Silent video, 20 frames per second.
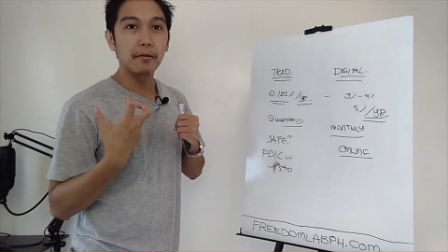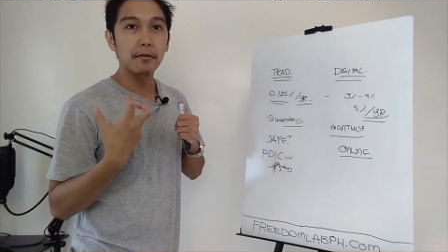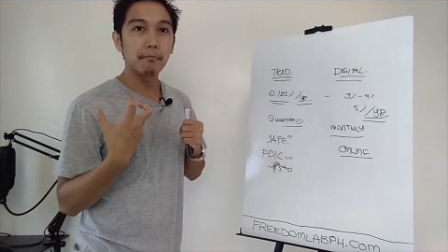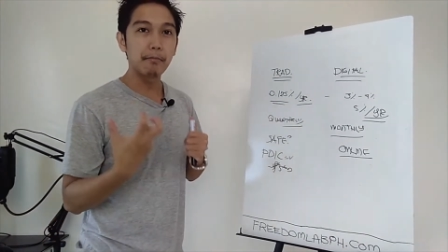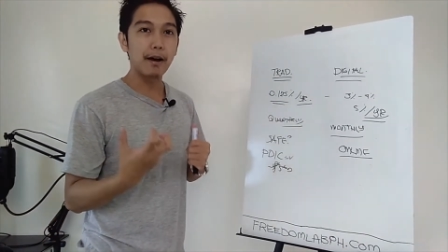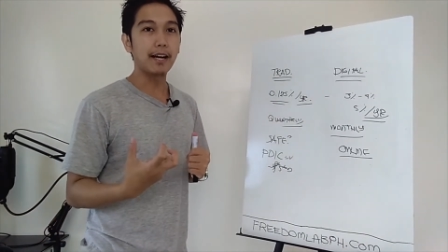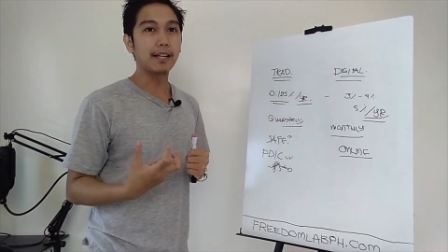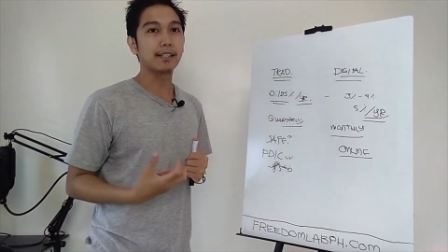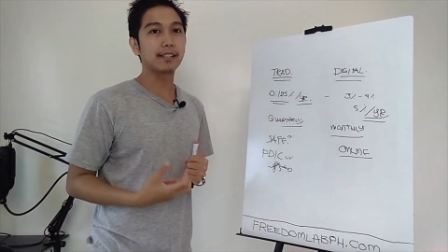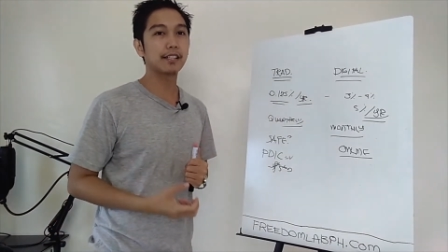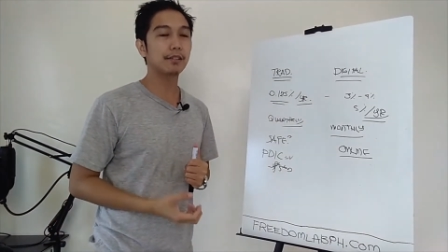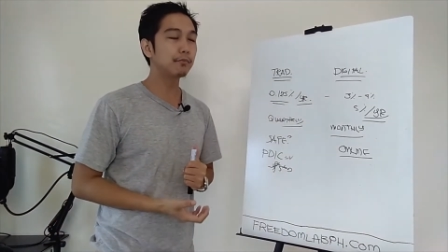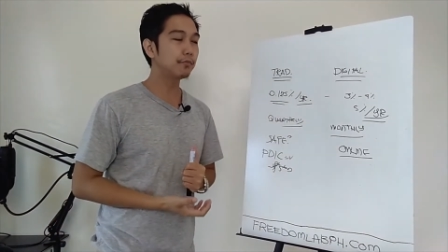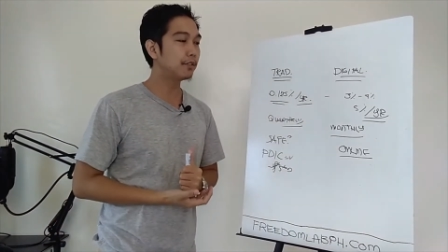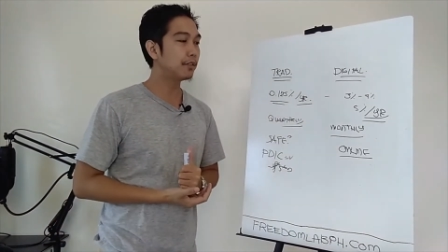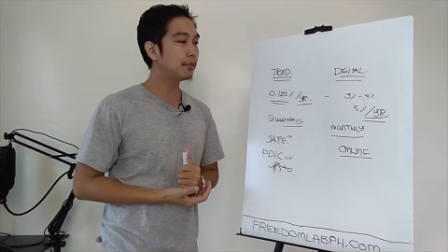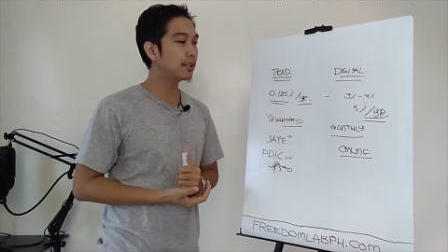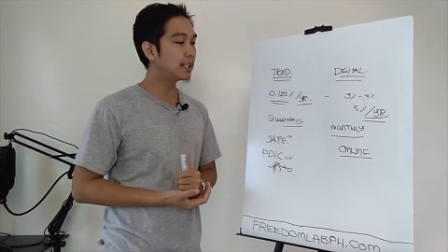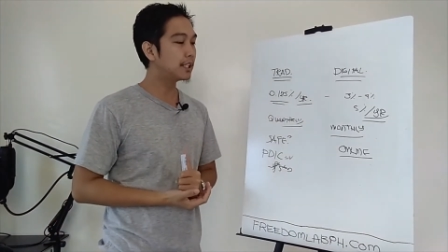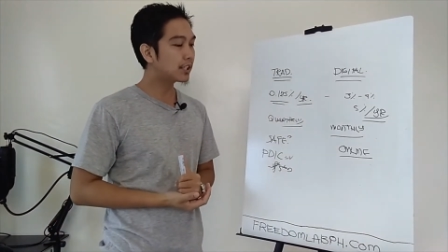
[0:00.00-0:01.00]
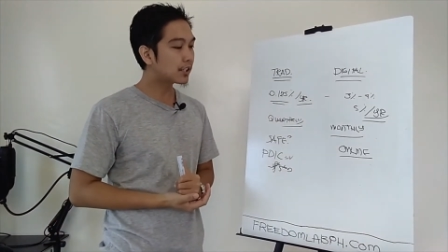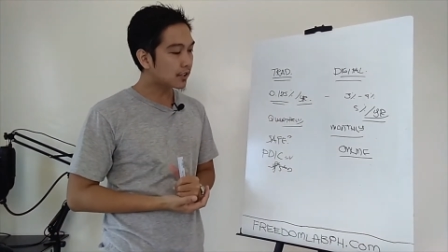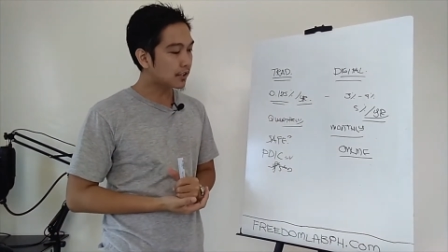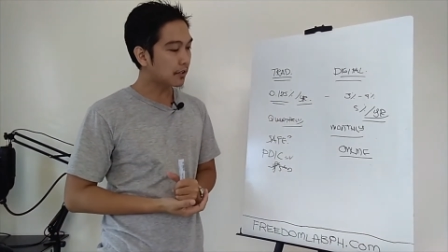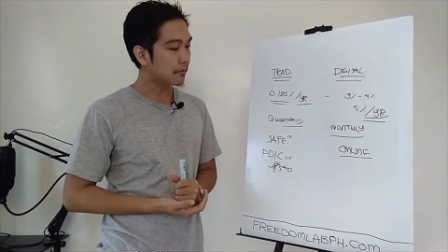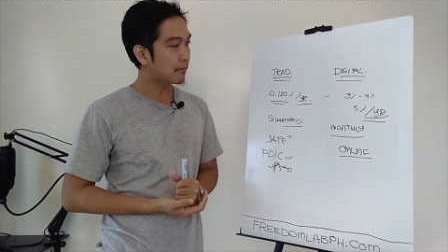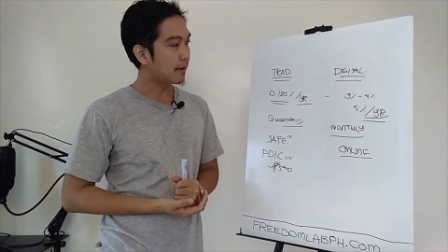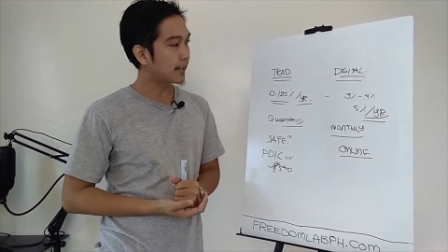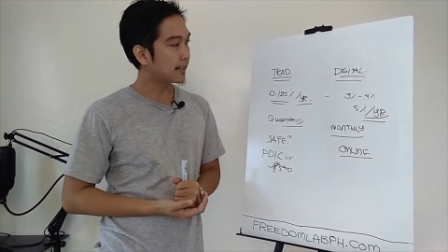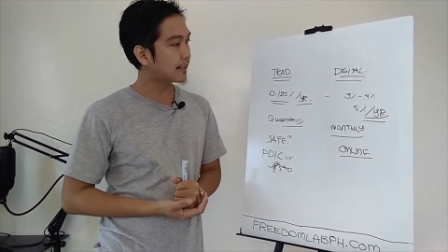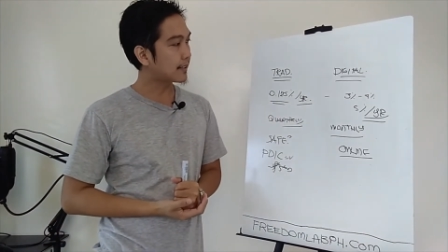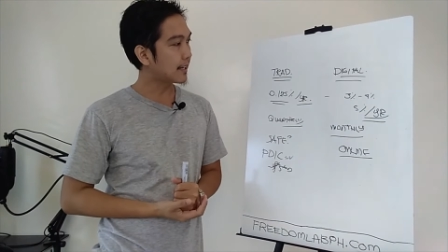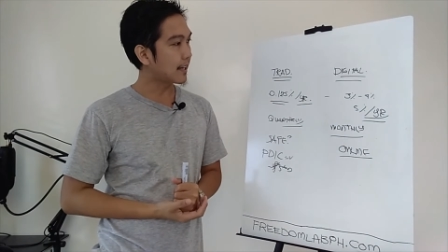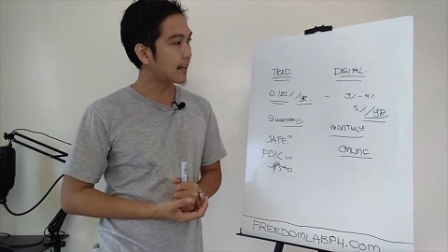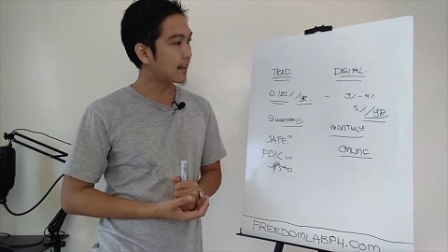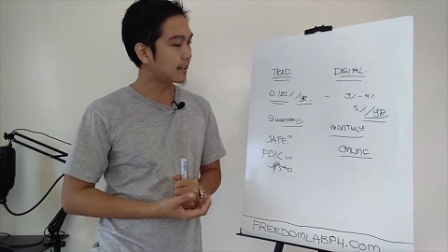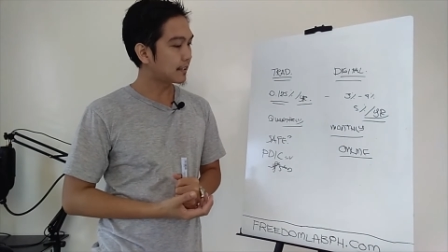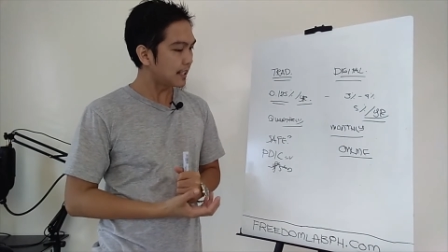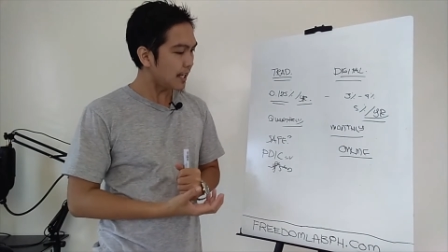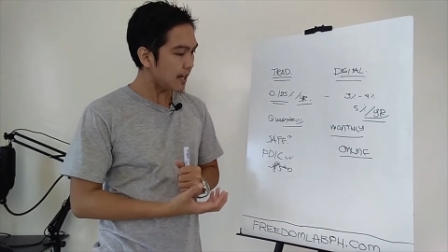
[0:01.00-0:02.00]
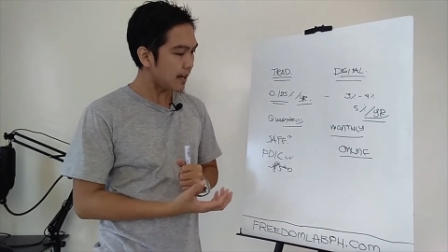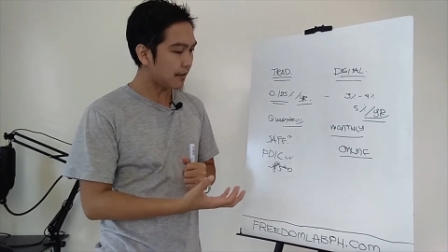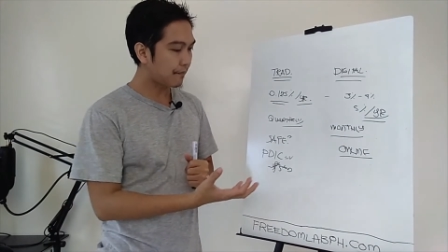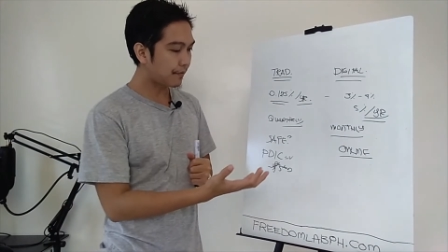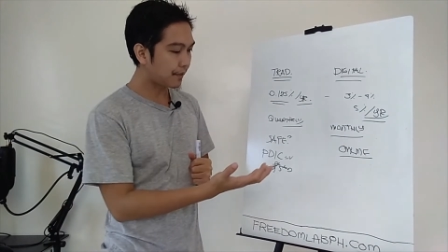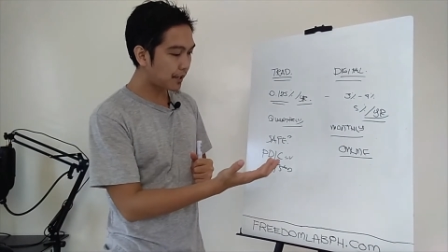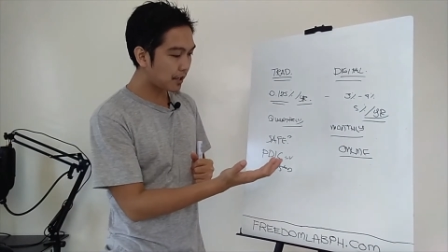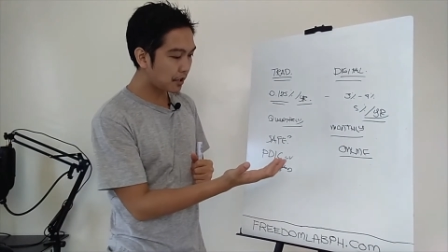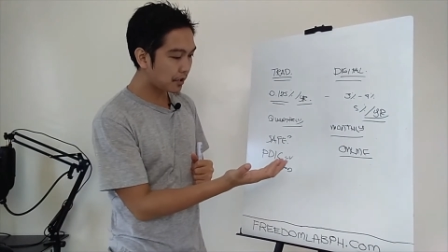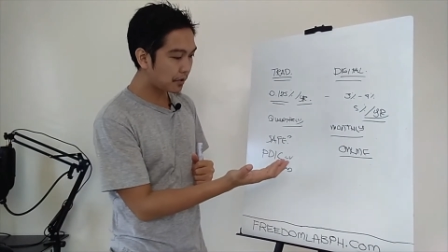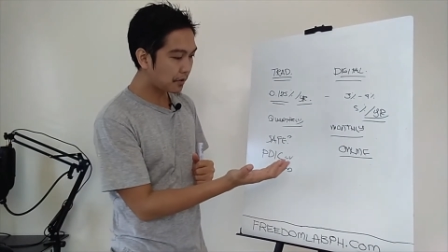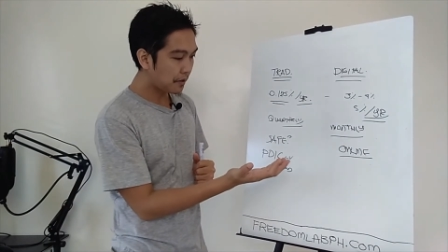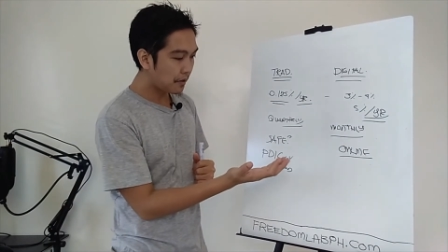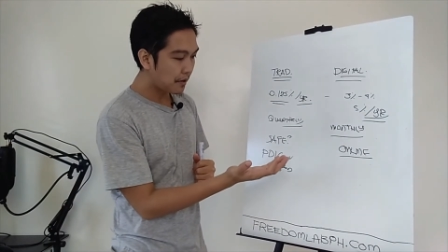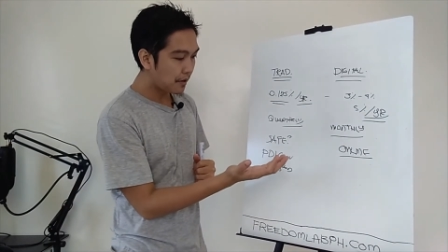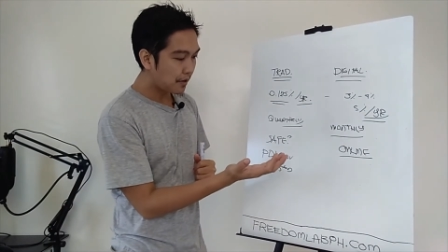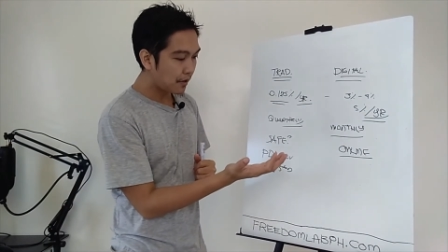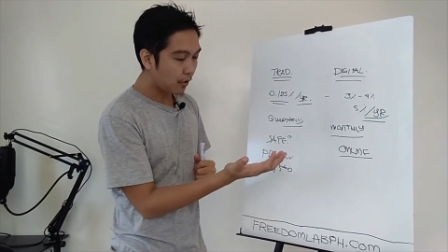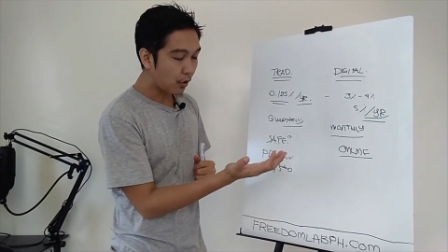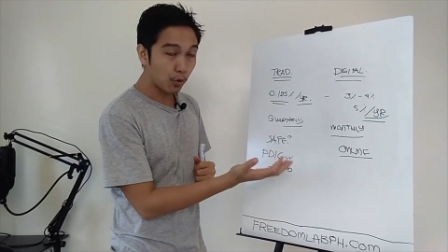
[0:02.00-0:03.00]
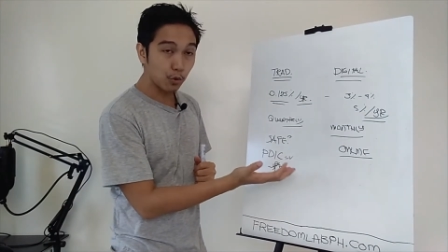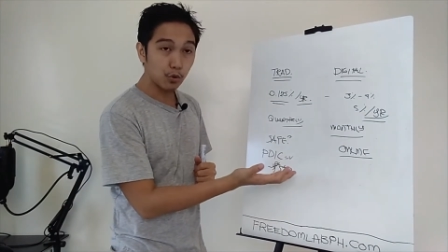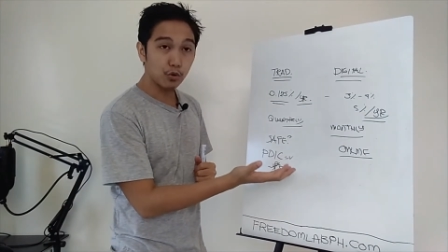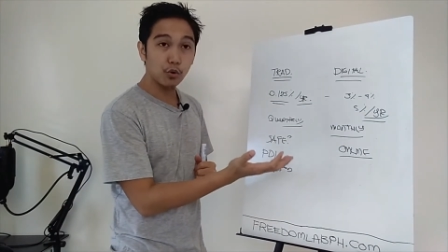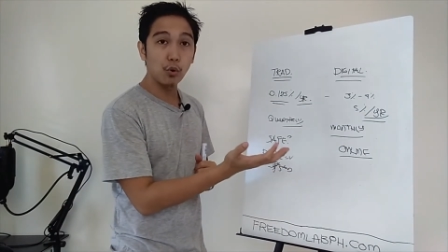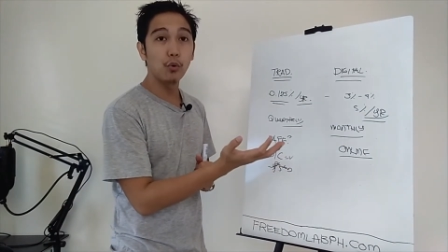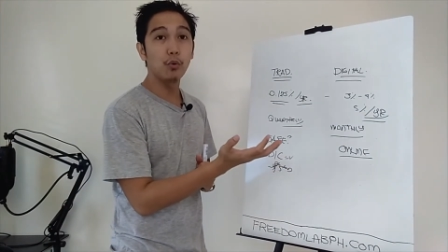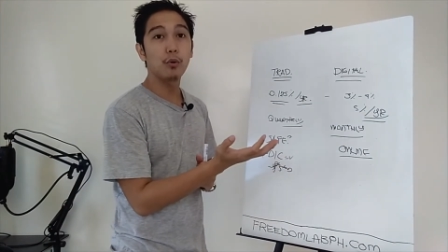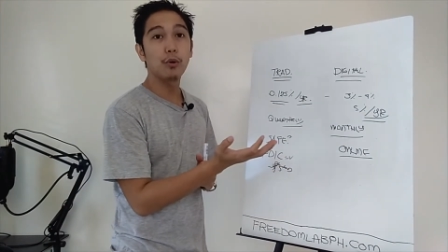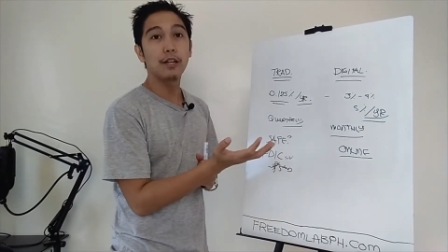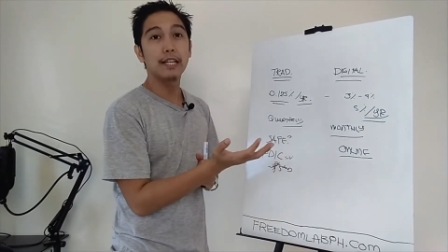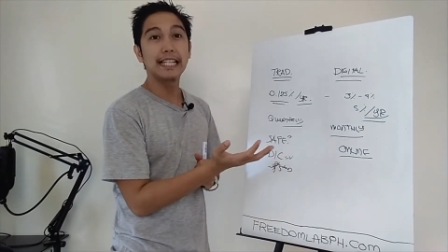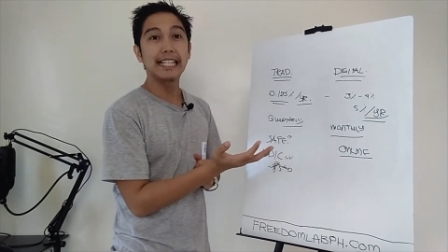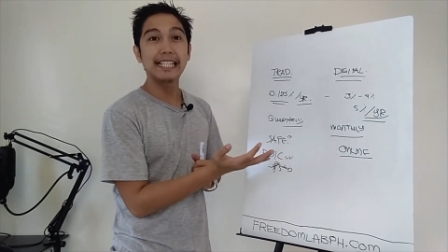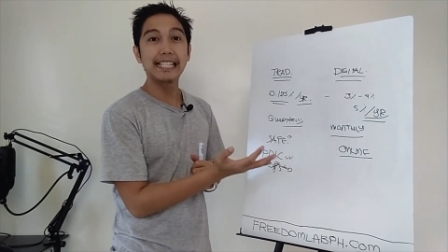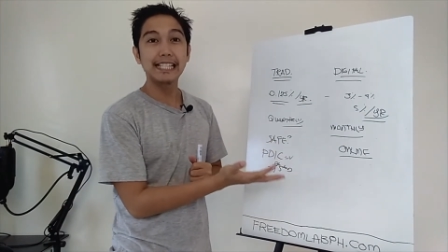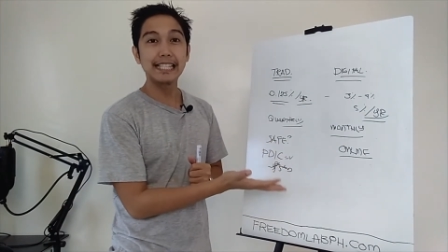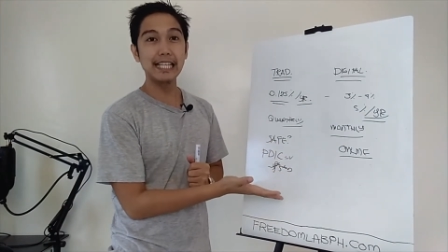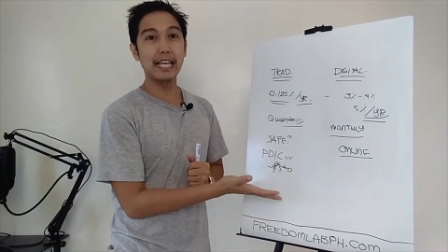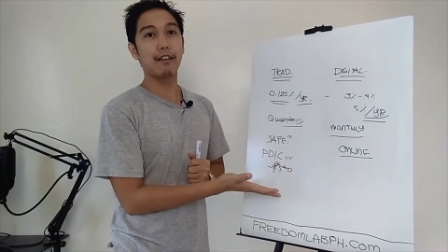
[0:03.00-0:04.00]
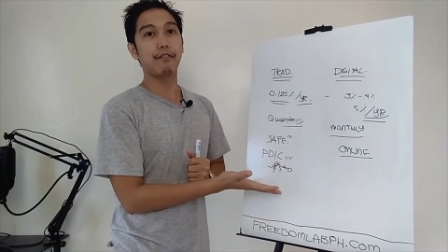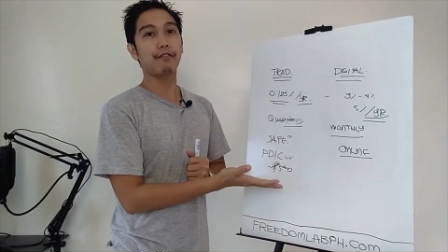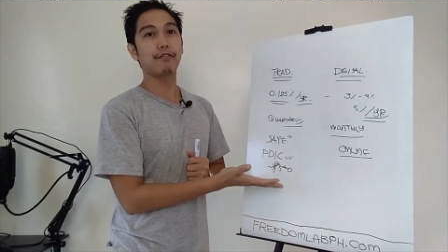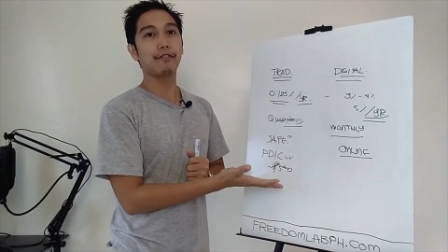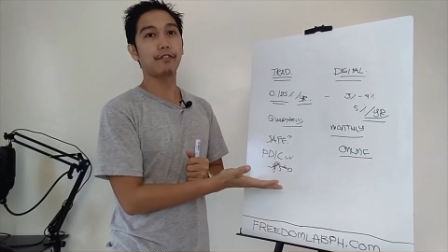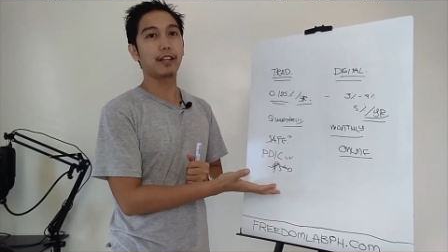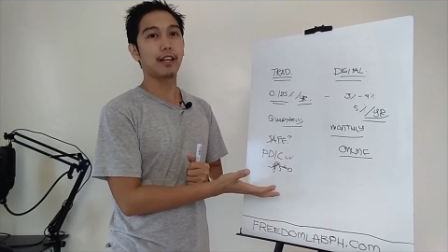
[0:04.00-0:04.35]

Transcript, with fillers: banks. Some of the digital banks. And yeah, they are also safe.